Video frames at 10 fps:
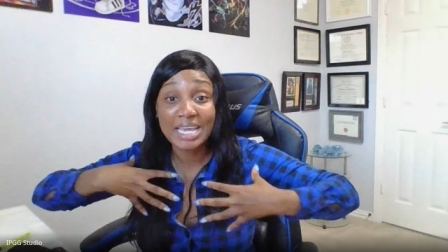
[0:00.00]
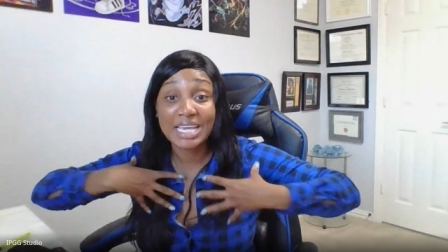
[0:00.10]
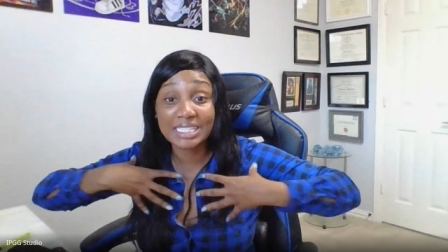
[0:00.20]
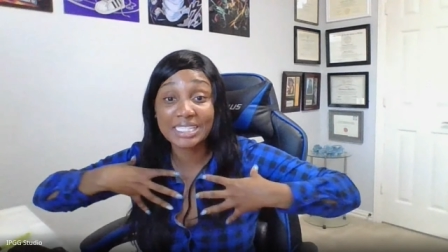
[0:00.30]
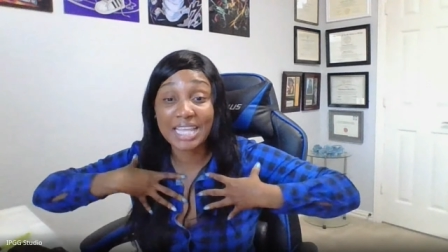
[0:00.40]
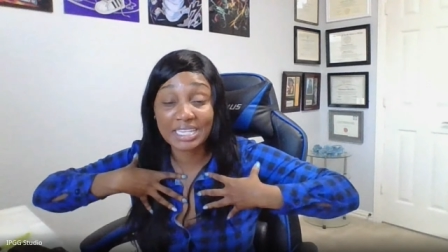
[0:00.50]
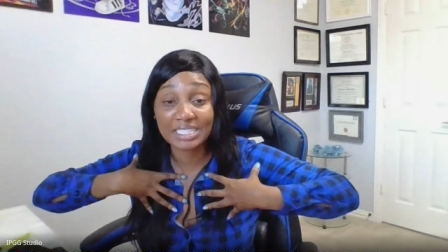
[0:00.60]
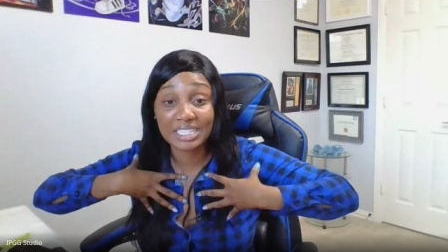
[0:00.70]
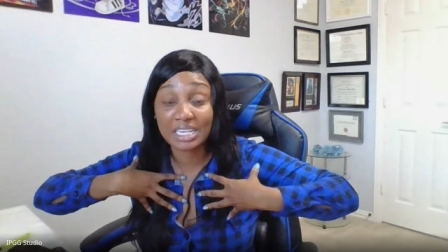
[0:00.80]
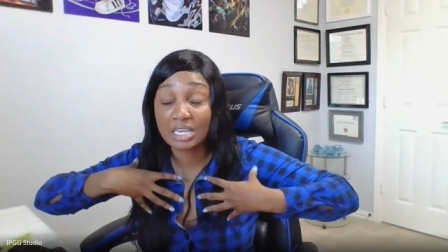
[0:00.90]
His
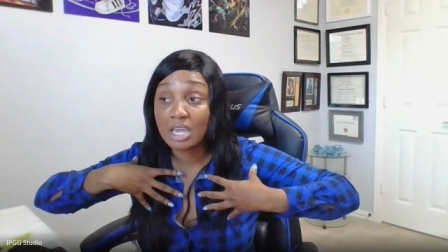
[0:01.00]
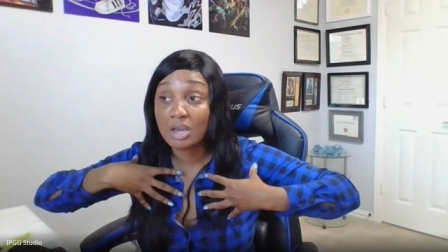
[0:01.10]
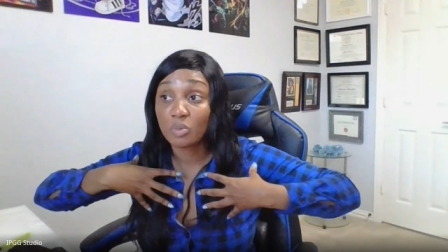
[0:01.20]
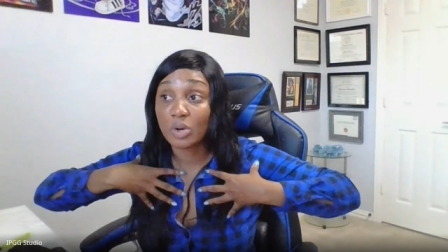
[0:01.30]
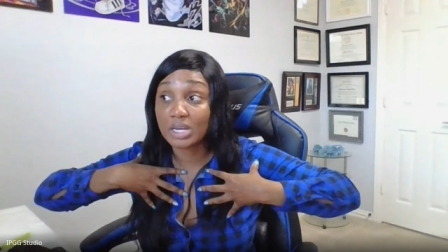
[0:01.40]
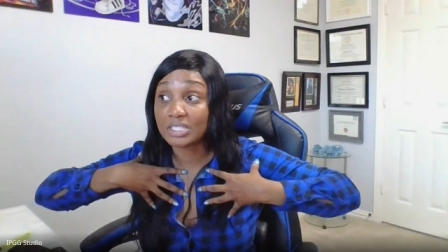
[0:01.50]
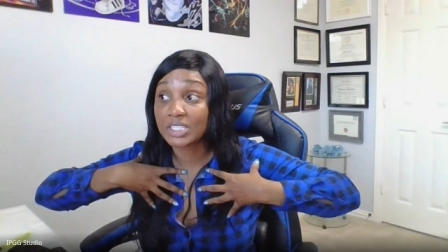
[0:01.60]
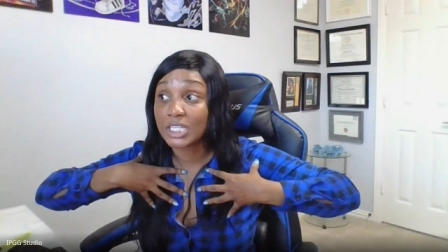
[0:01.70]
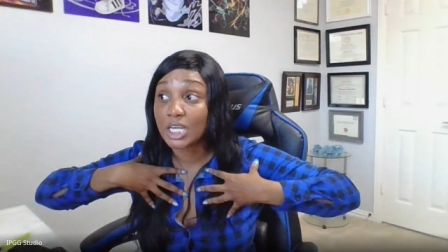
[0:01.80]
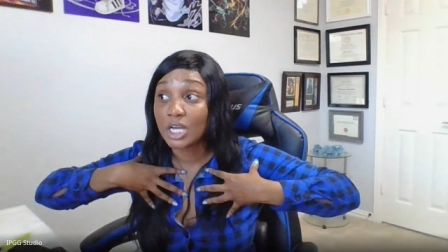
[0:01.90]
legacy
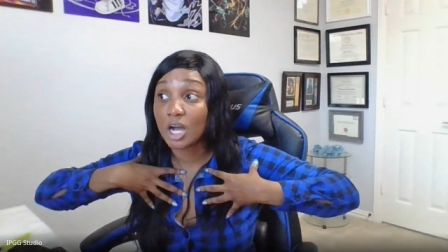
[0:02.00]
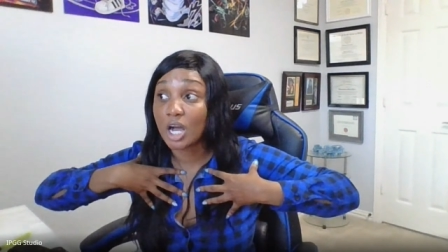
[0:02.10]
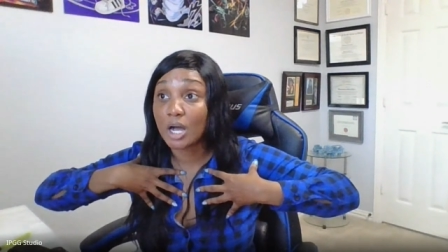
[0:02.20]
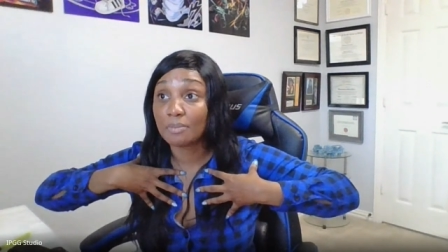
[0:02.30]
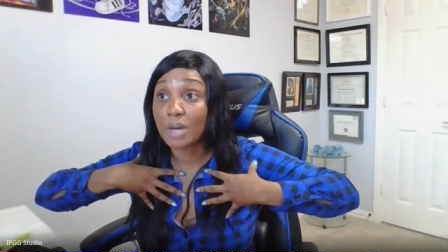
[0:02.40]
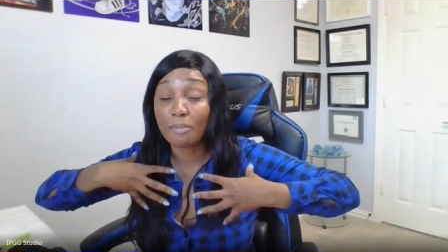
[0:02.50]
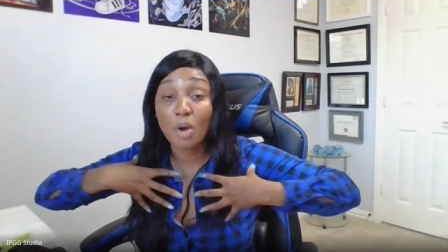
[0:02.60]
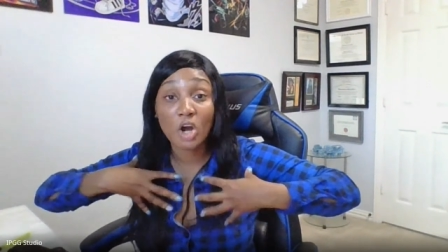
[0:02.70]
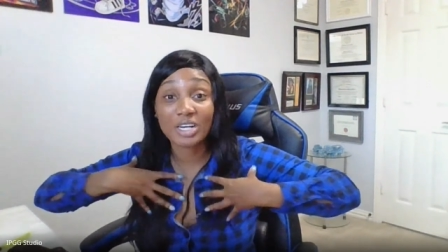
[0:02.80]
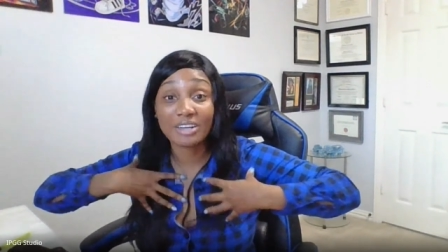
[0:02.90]
was um, a
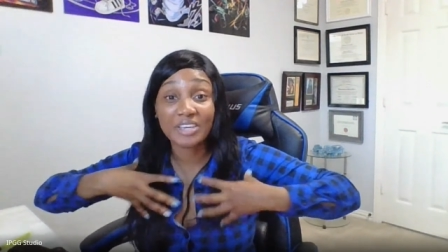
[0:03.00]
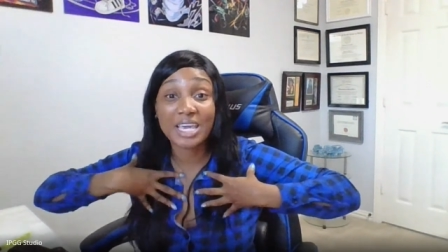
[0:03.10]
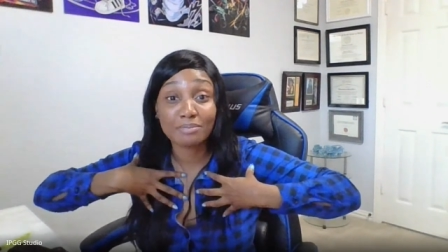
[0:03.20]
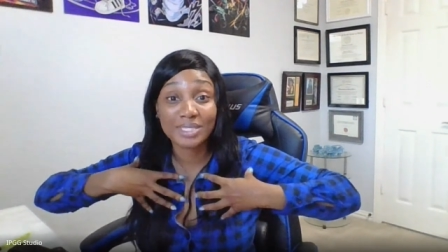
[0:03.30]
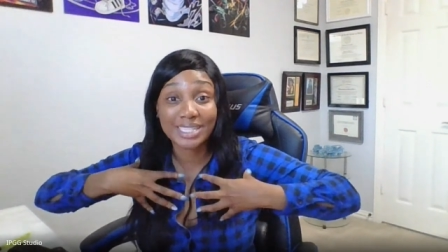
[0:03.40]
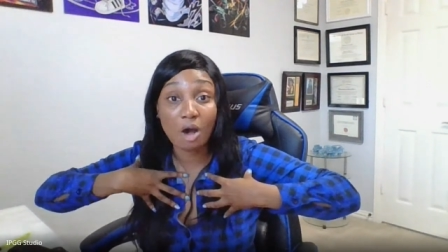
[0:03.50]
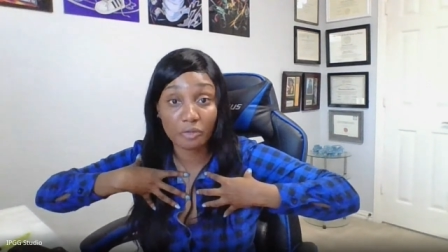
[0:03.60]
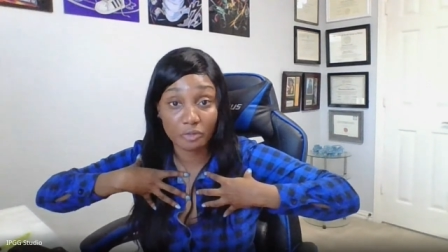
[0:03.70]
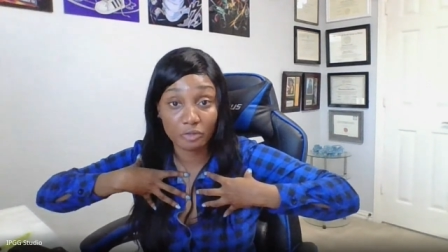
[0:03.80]
part of himself,